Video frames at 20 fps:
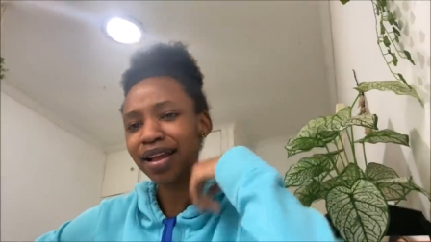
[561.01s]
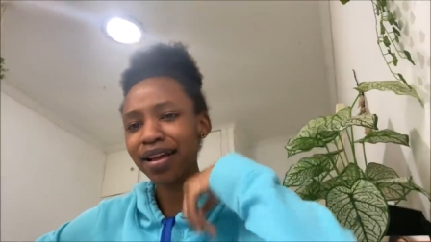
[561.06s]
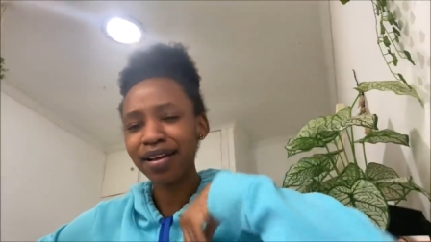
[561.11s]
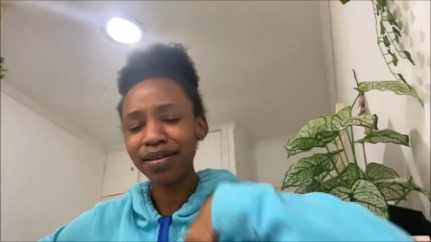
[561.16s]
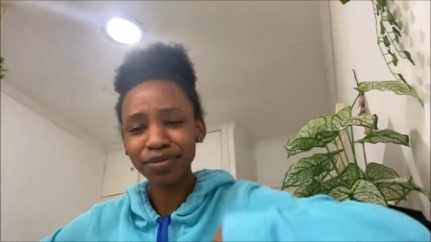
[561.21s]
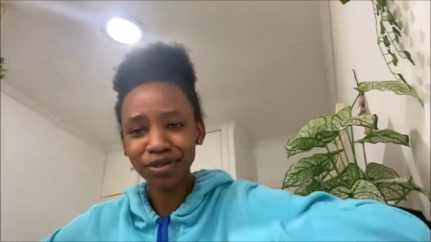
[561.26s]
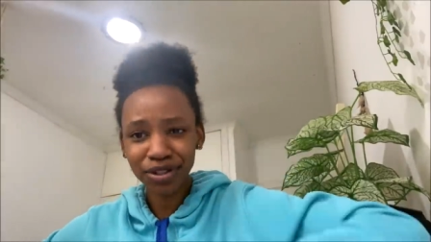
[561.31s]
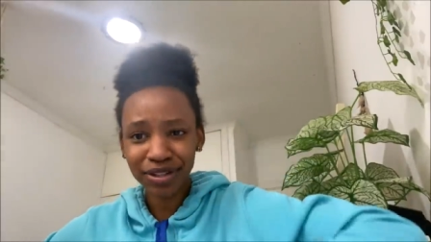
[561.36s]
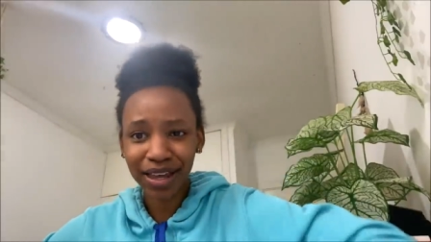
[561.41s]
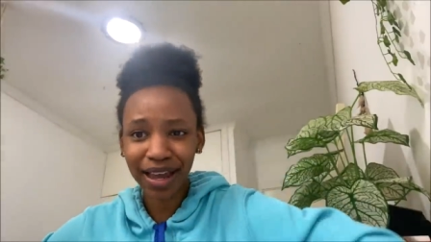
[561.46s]

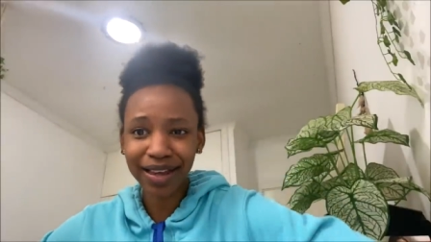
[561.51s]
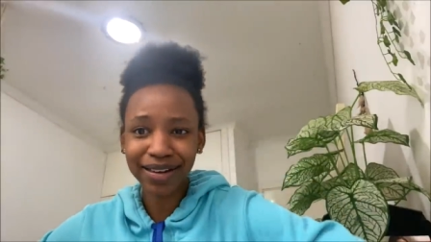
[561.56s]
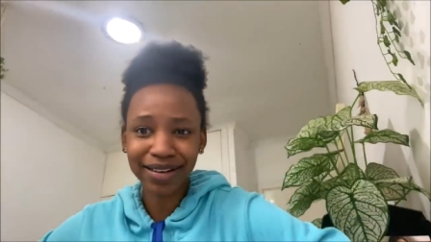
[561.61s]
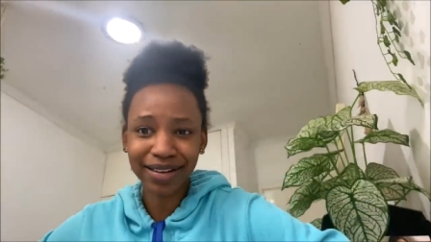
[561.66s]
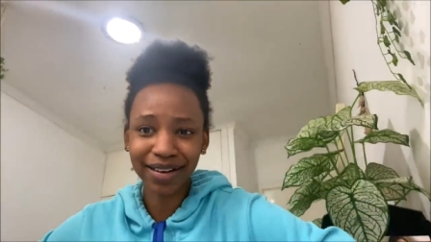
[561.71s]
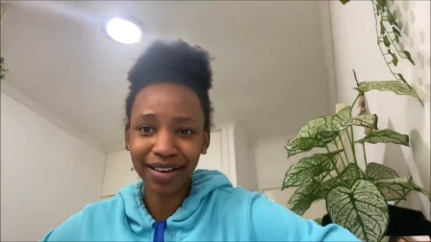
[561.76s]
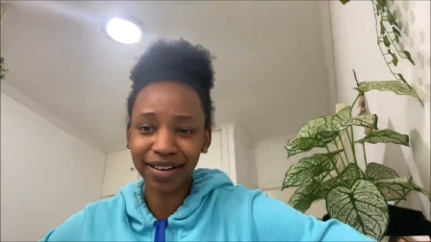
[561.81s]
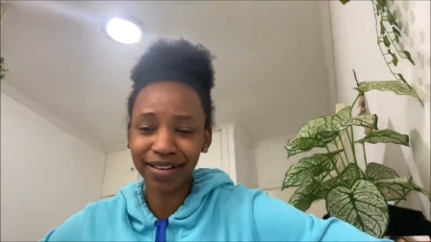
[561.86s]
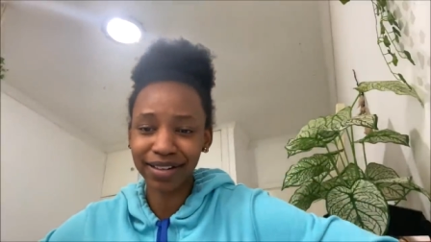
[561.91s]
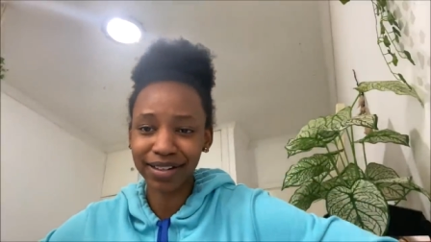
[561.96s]
i'm so tired
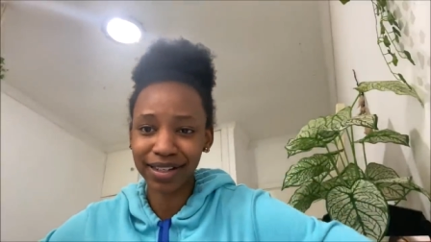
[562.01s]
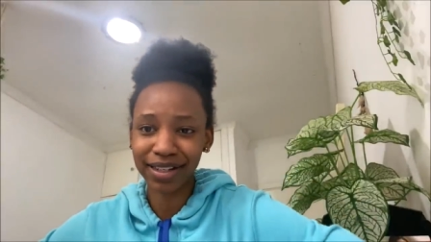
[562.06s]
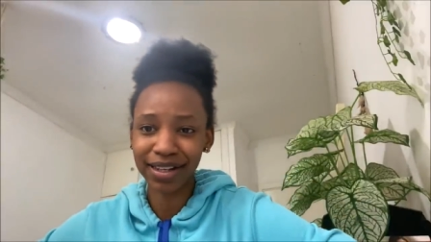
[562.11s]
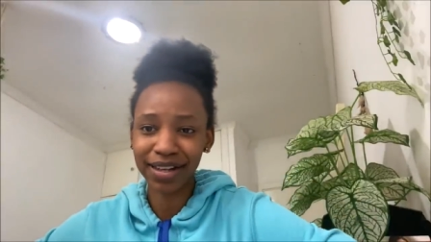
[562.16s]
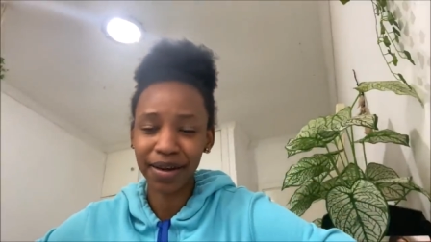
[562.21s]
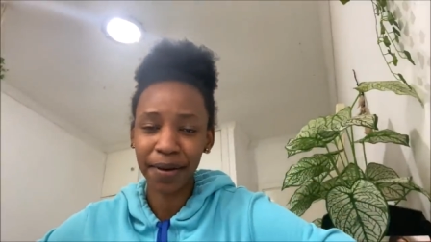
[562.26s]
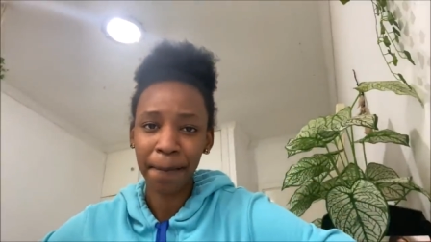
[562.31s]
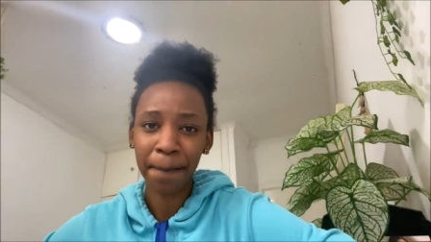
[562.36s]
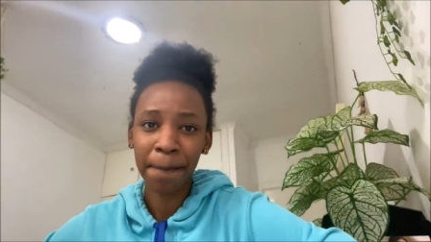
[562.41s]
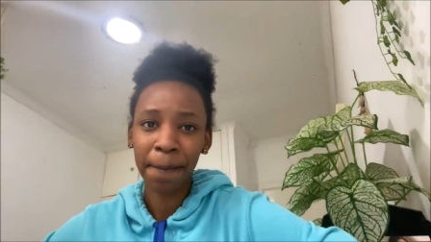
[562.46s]
and
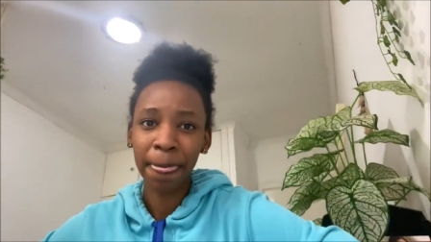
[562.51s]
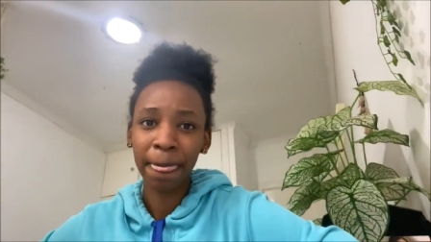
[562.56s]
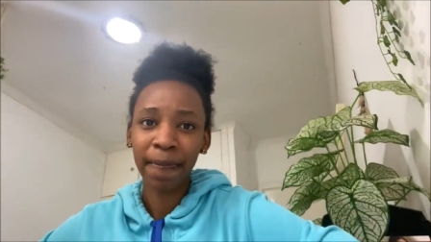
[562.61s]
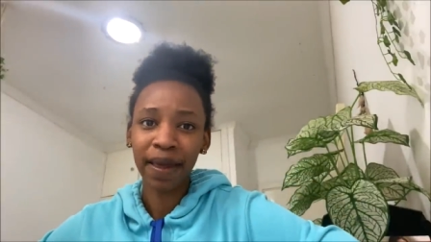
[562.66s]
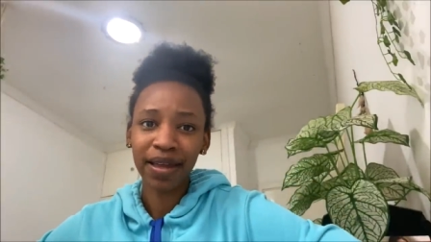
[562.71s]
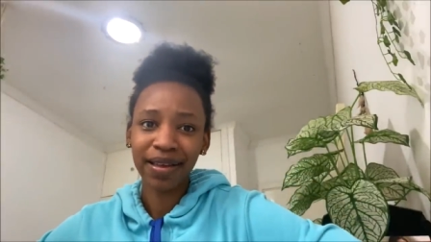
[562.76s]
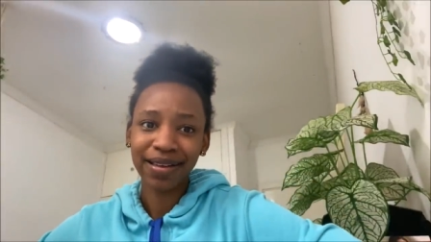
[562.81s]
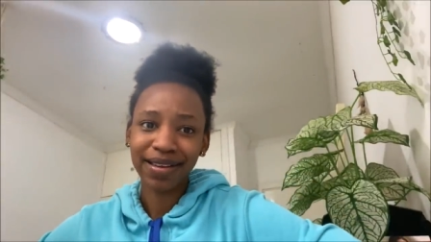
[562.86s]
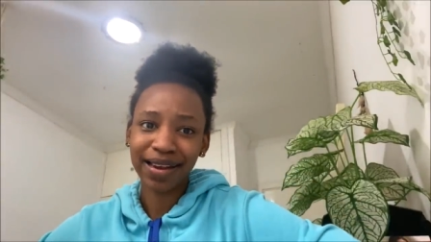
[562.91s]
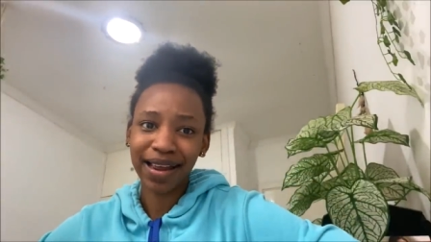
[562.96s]
hungry
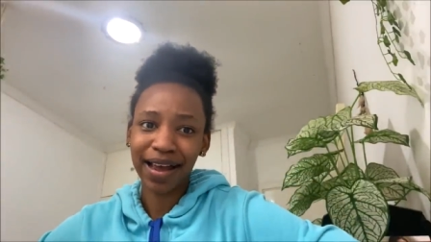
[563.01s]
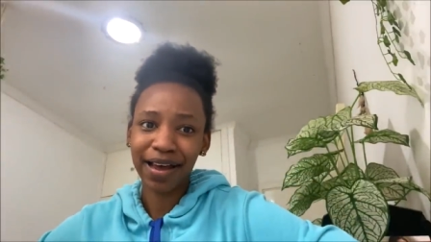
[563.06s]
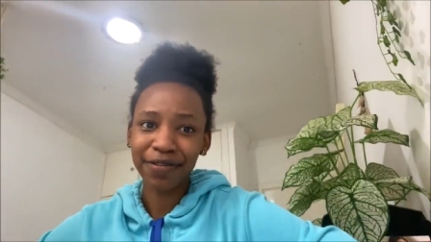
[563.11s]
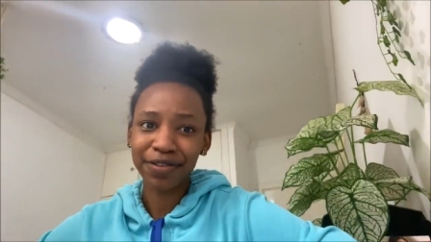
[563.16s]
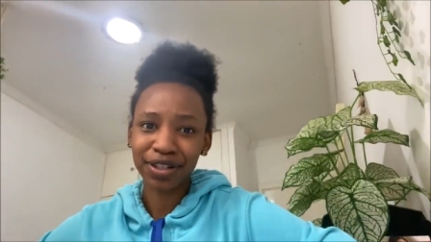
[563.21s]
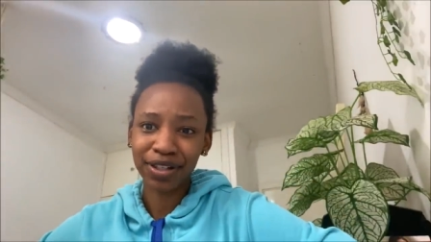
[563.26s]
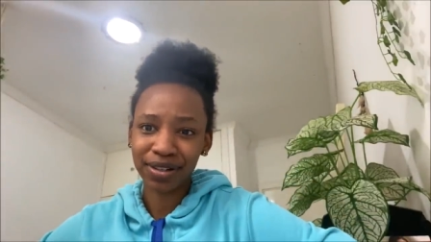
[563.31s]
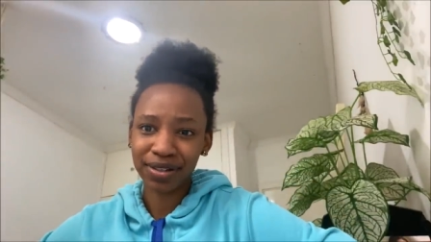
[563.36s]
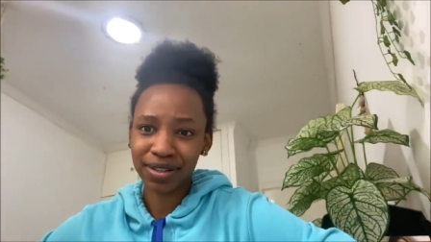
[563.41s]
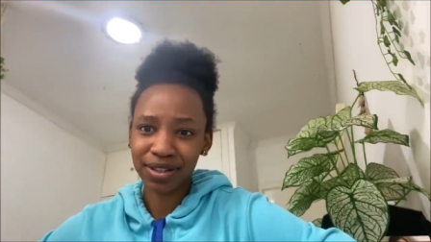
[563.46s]
and i
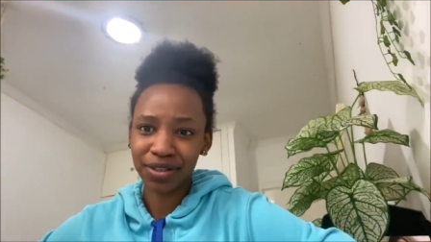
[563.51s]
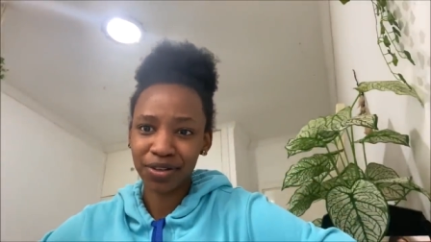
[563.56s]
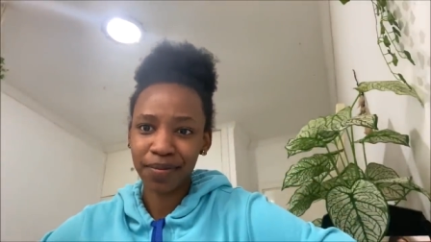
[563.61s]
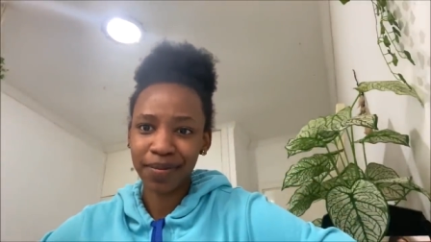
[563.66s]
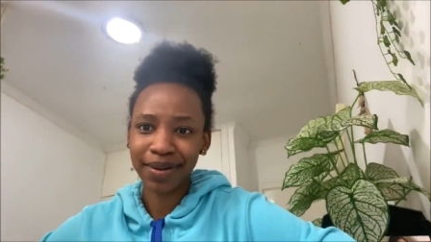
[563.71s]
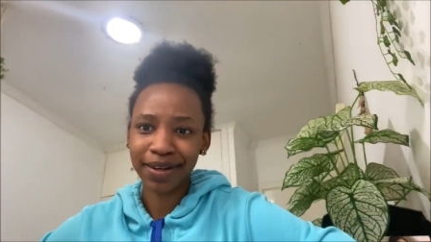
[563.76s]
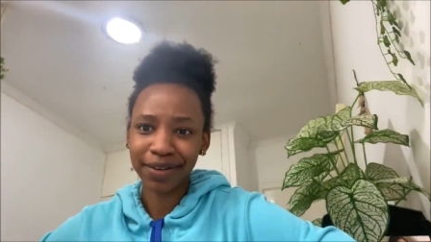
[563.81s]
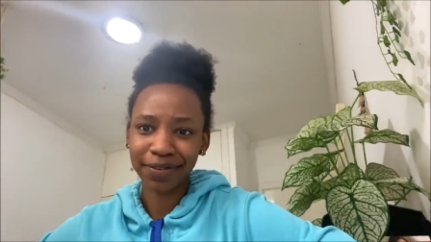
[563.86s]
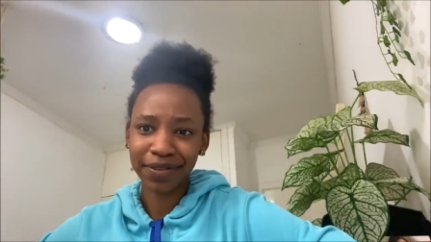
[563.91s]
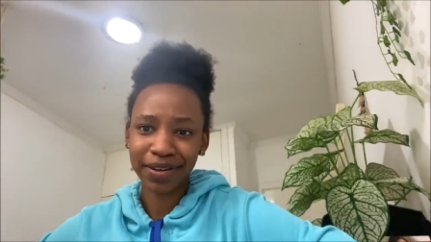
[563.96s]
have to continue
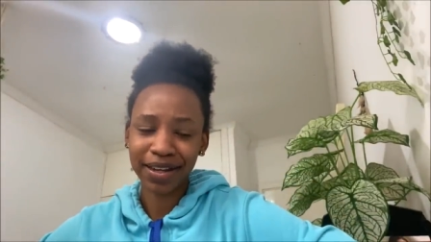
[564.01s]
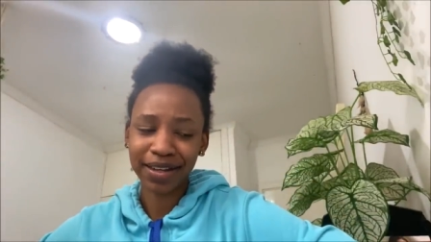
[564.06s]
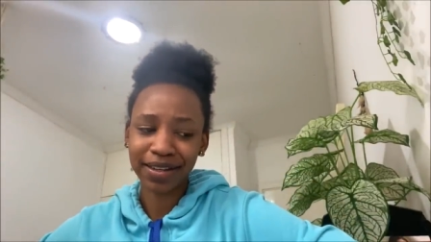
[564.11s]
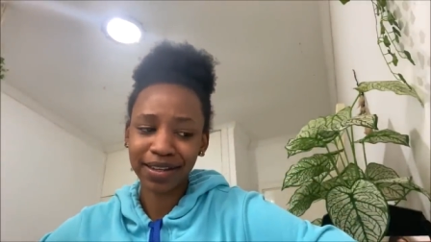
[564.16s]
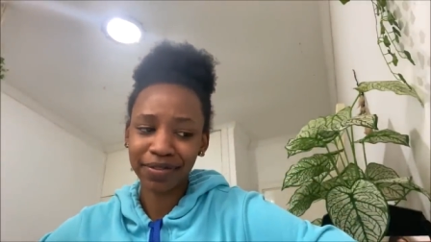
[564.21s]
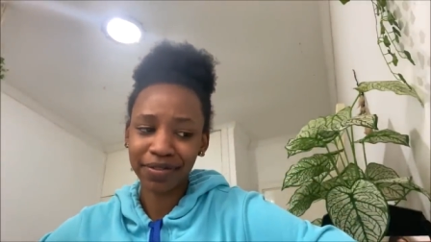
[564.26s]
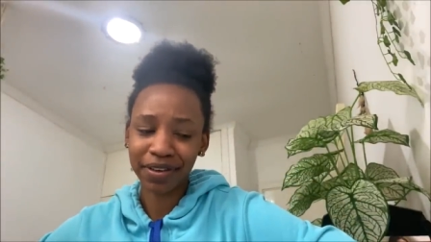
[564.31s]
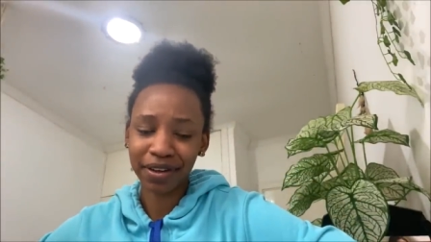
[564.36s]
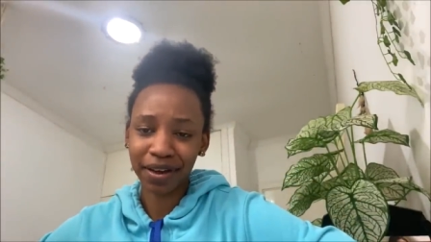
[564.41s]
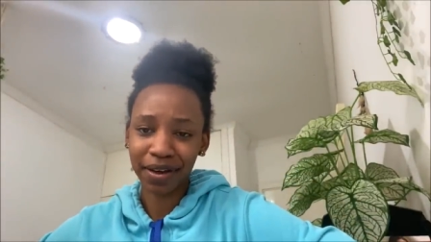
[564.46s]
but i feel like
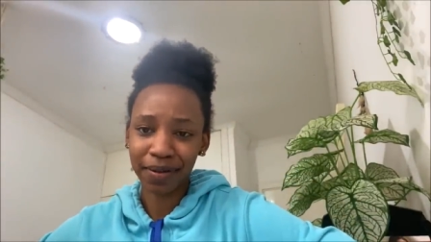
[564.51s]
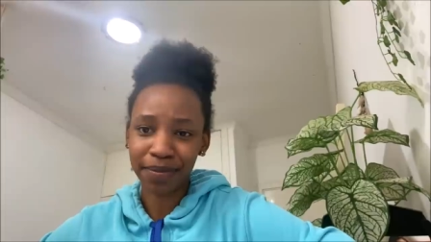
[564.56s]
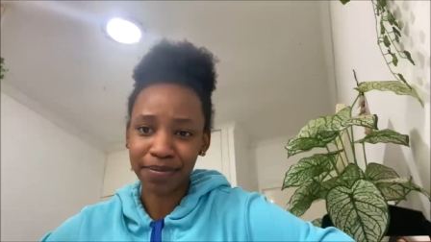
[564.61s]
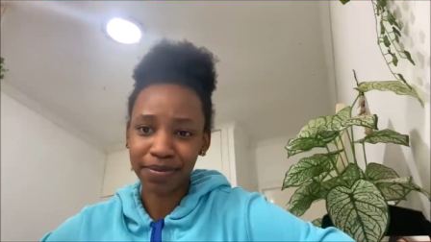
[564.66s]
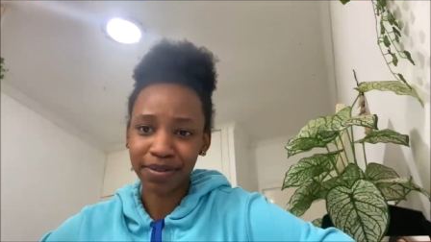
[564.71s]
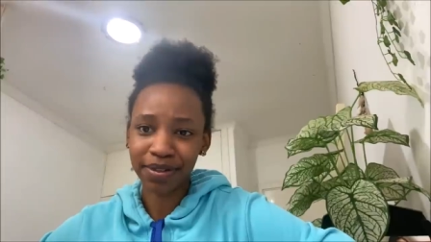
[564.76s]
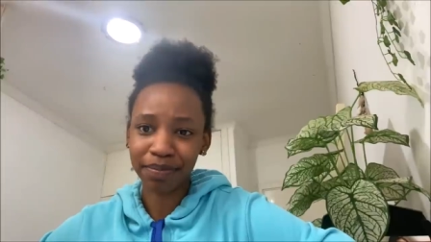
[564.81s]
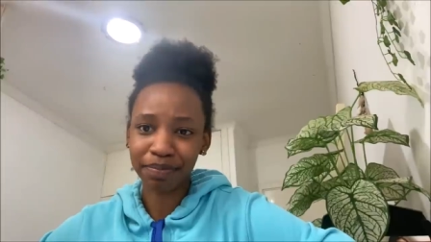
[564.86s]
giving up